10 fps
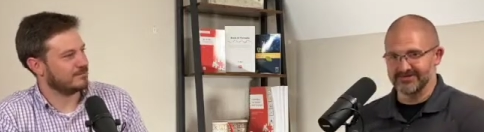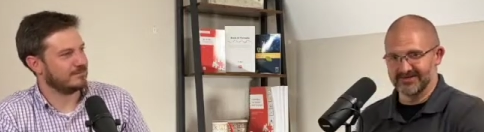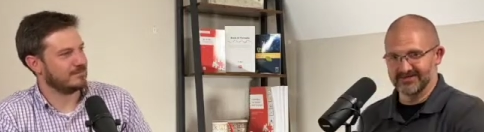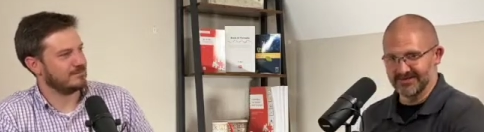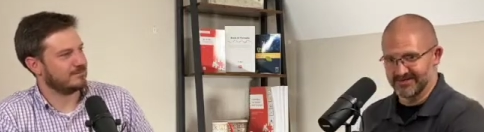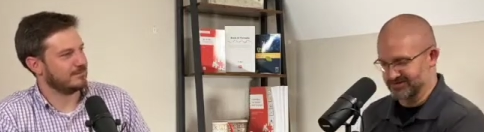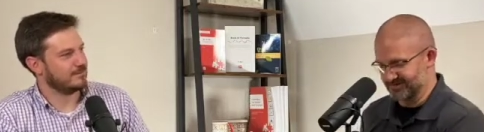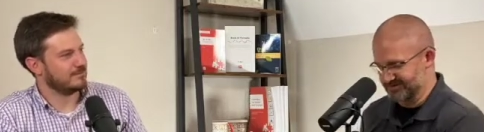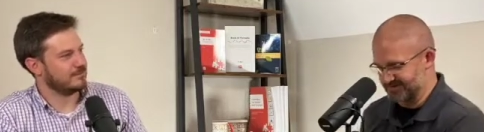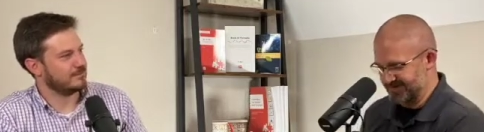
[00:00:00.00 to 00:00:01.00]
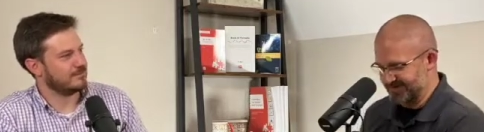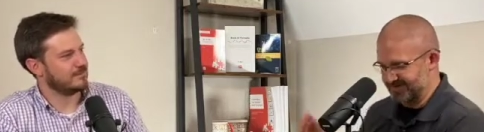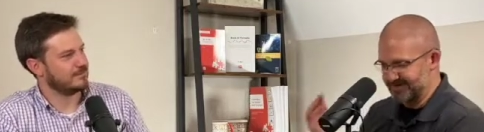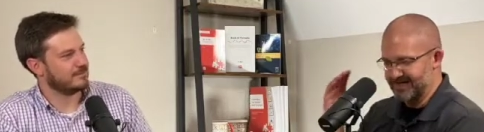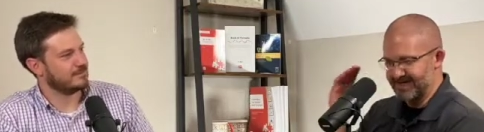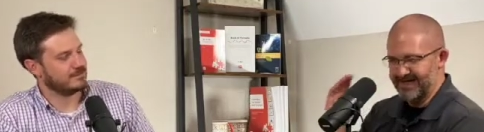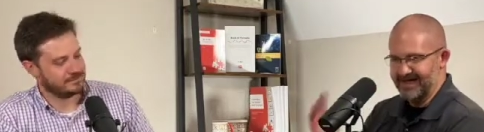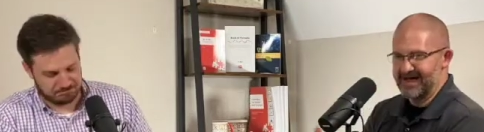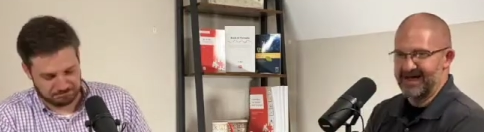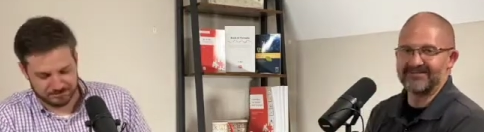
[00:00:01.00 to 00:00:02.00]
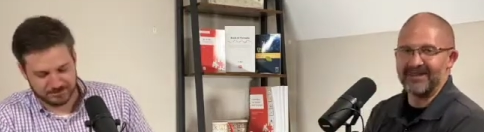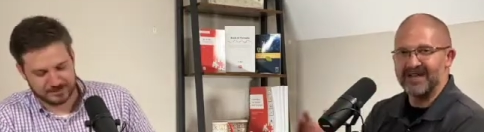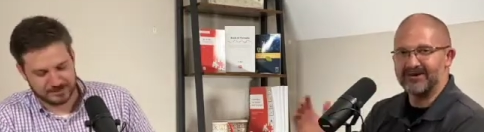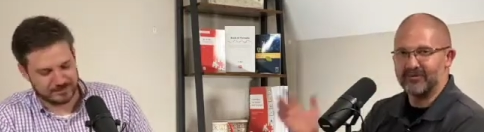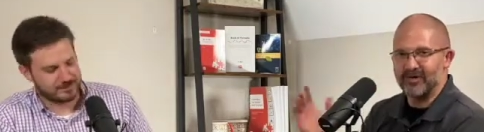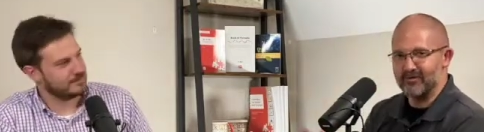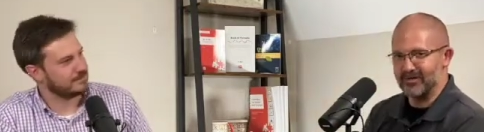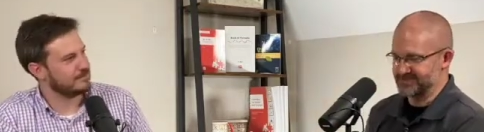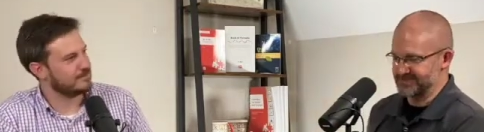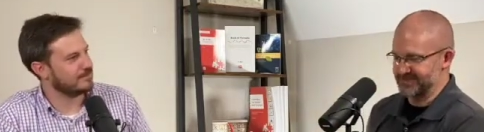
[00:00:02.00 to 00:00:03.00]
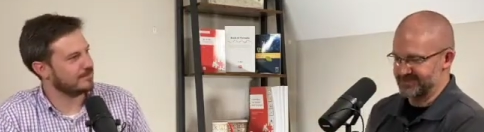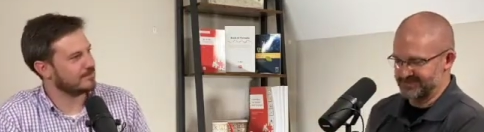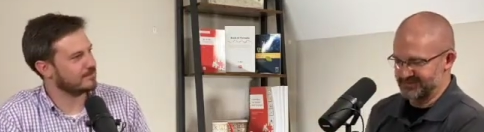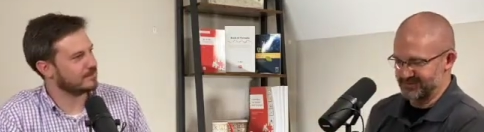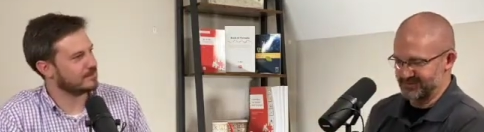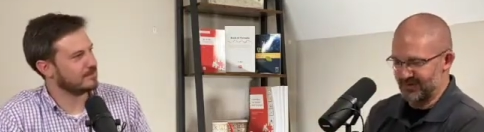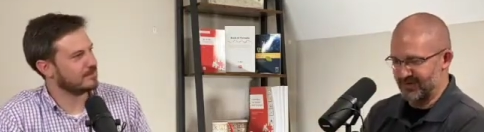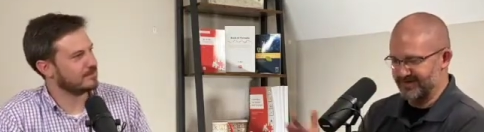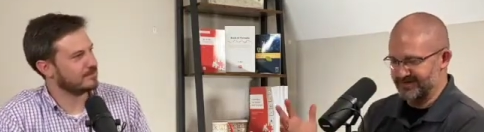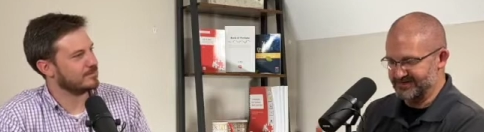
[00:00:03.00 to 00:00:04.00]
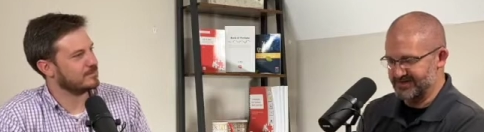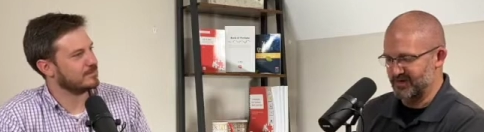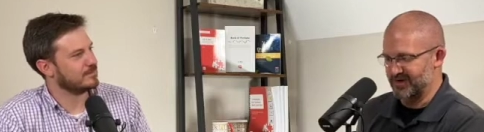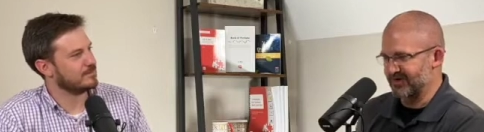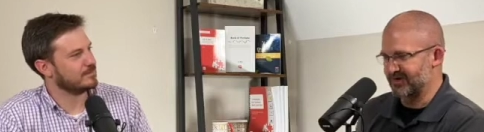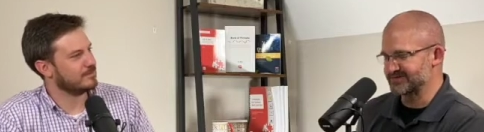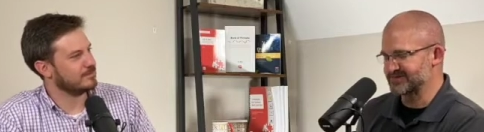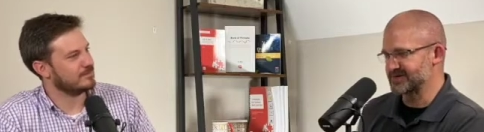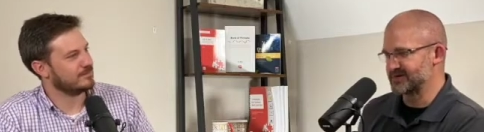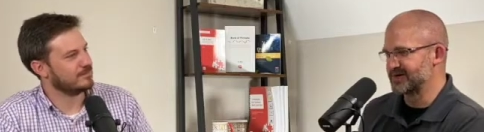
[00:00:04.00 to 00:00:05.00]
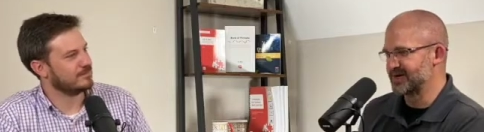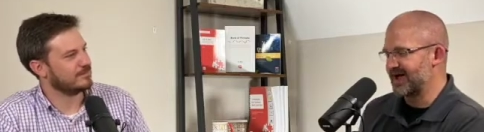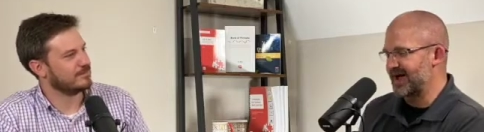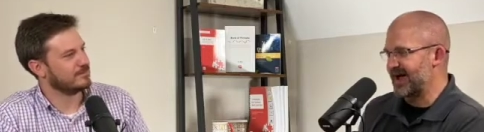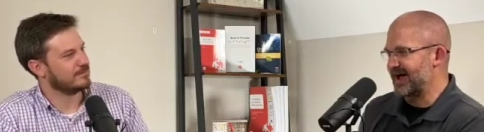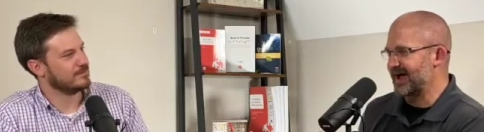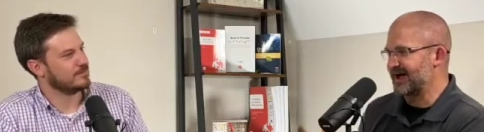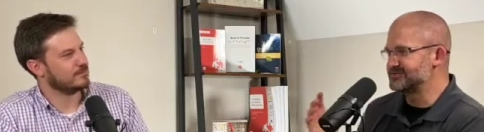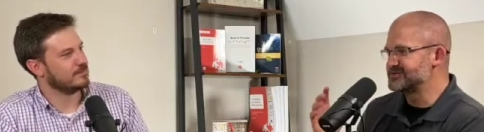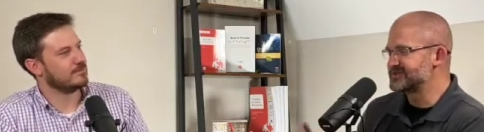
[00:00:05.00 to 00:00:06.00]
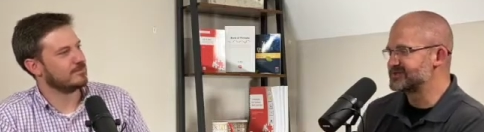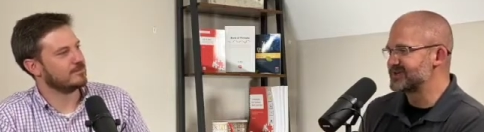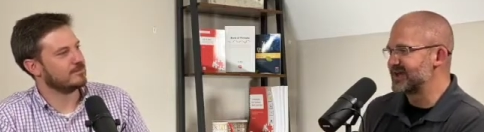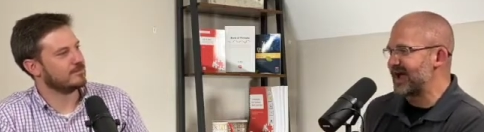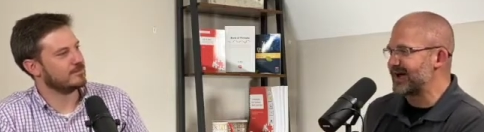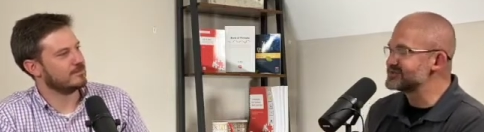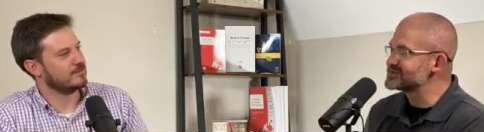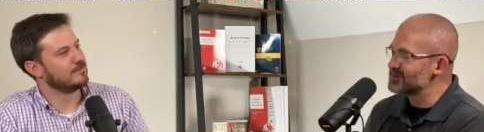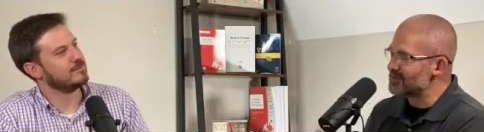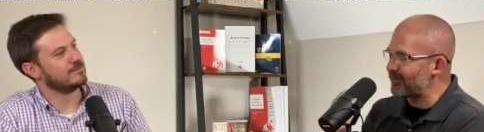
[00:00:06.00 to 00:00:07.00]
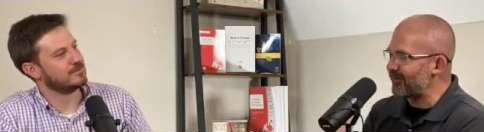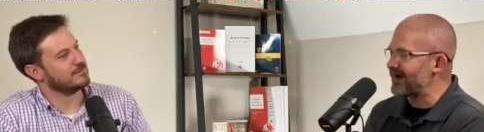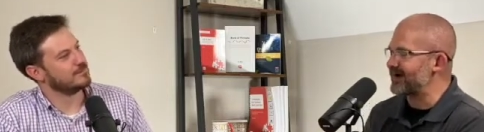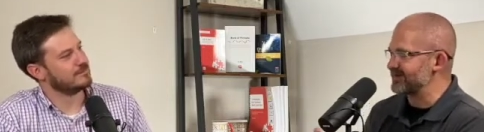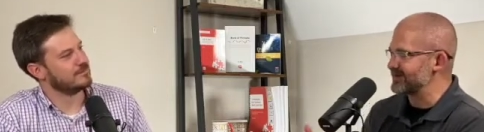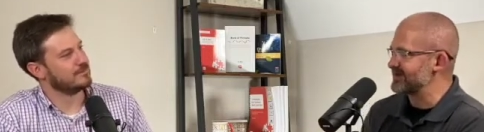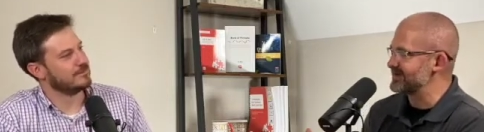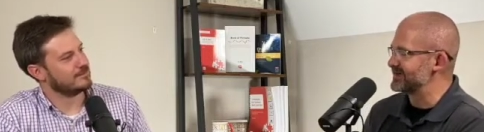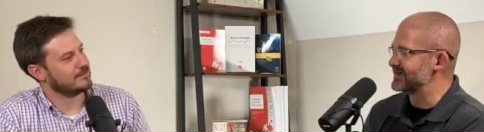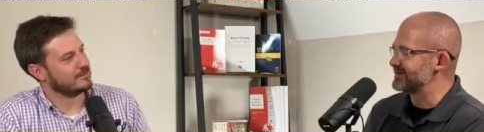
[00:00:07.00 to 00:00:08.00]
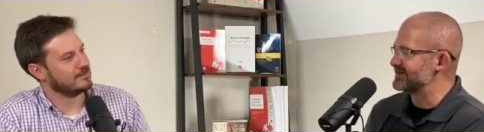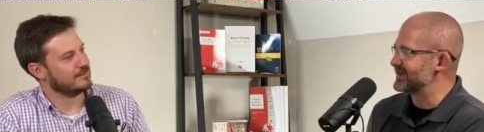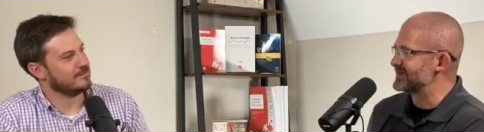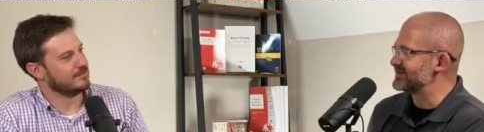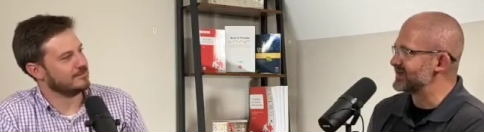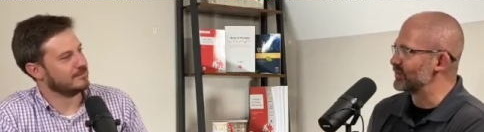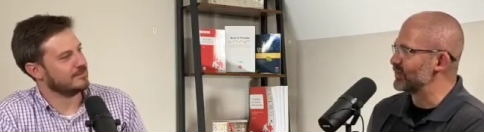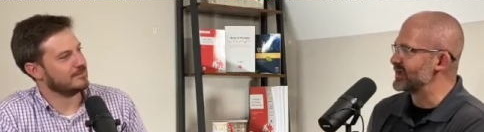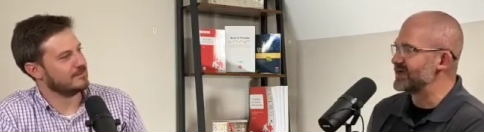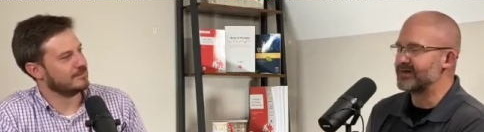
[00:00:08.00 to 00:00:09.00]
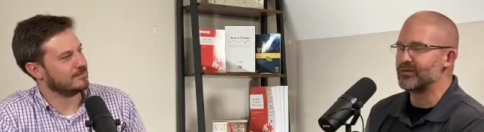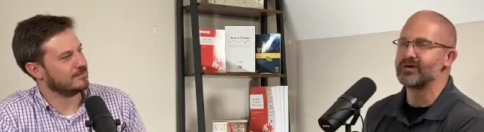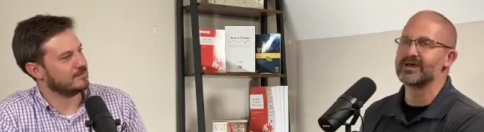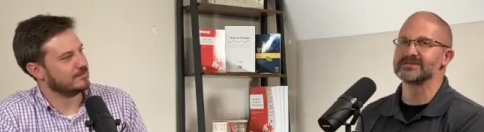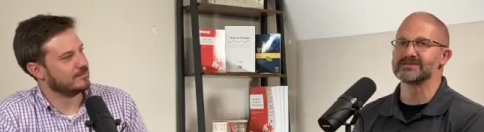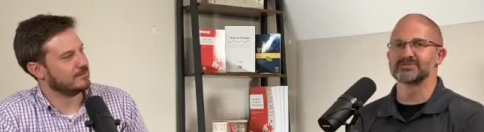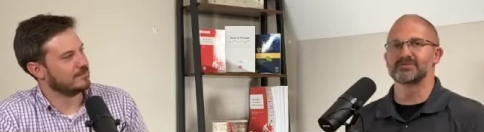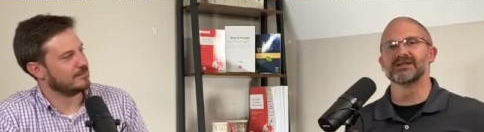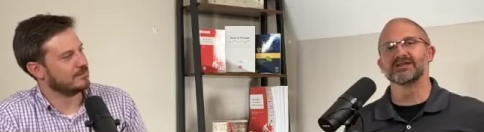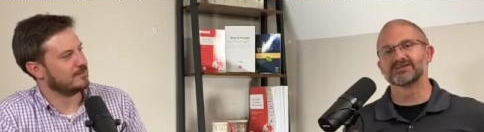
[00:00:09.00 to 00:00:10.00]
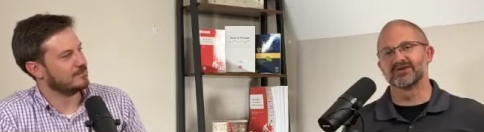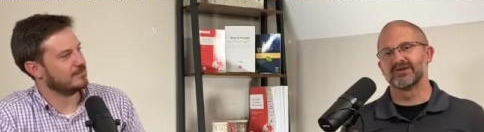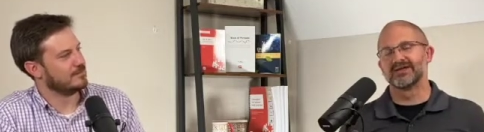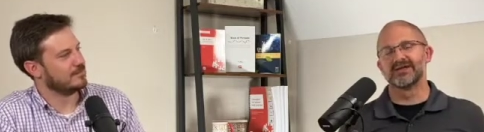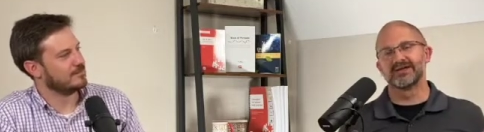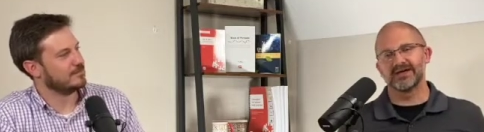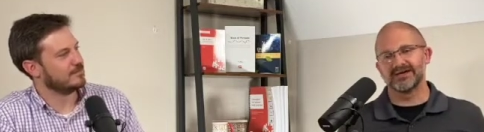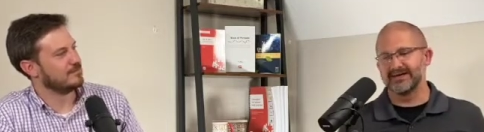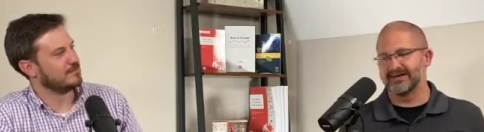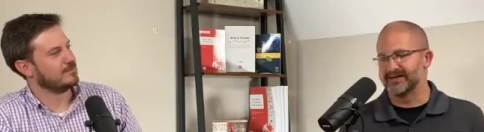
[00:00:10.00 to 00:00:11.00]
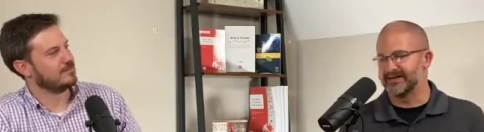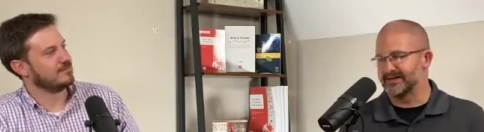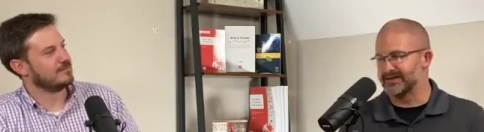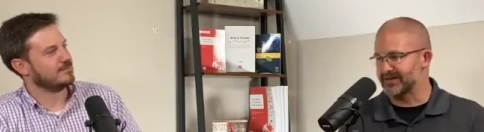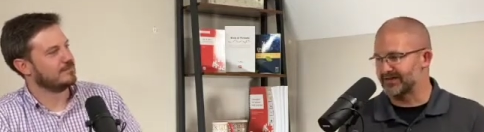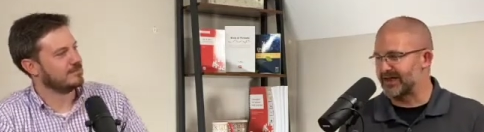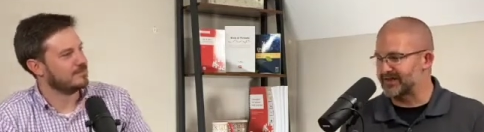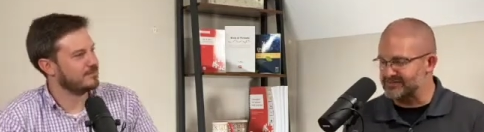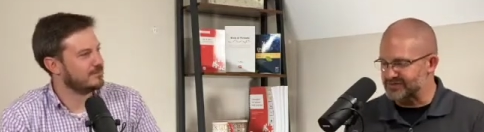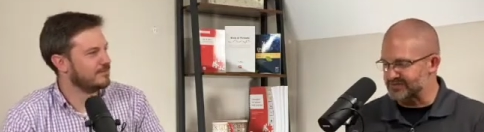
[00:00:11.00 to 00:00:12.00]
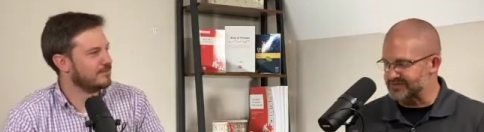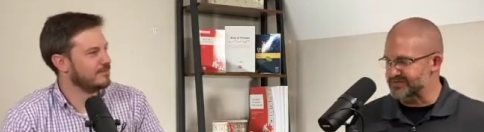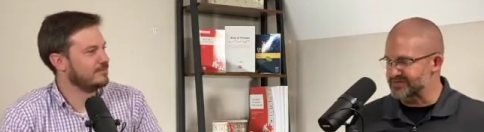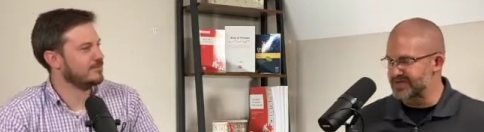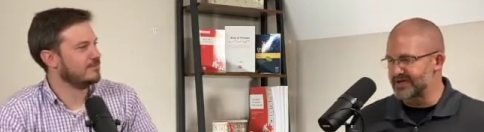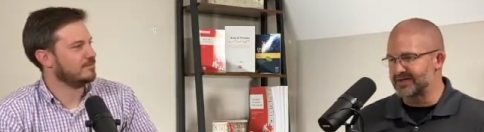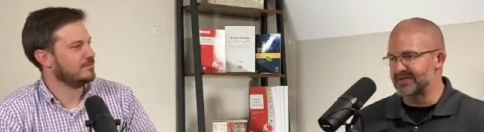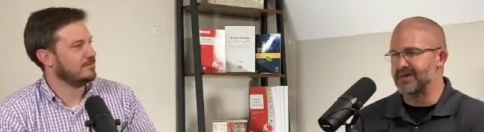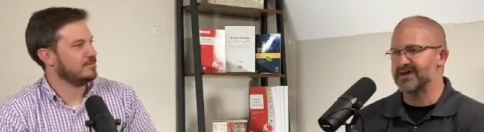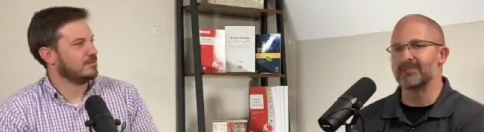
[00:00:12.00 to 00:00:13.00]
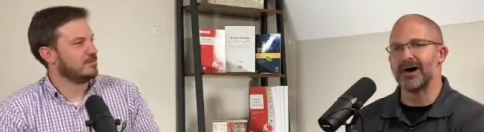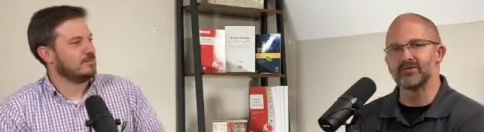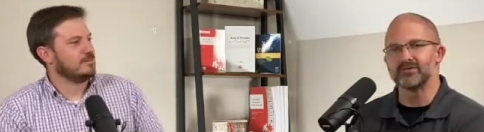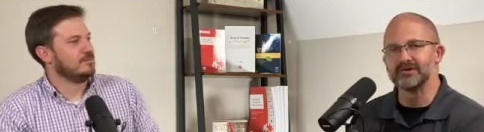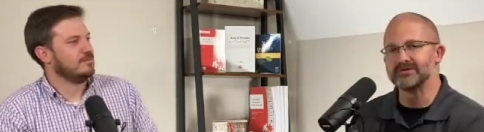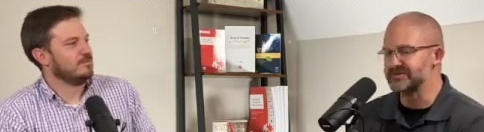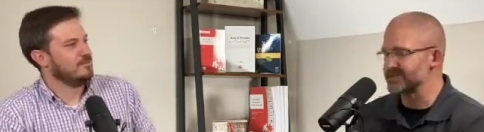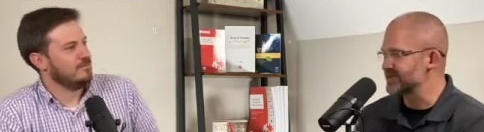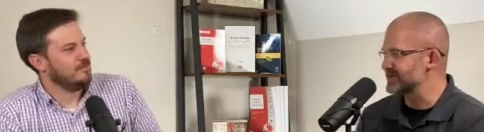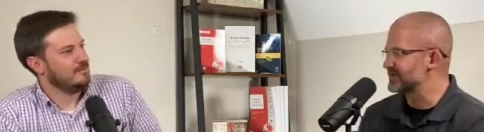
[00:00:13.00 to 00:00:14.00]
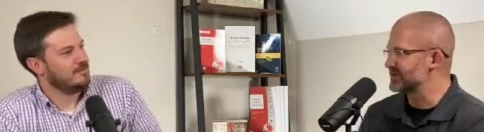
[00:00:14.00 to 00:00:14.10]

Speaker 1: of this church, and I've had a front row seat to all that is going on. So I, am just I'm so proud uh, that mm-hmm. that we will get to spend eternity in in a line of churches that made Bible literacy a, a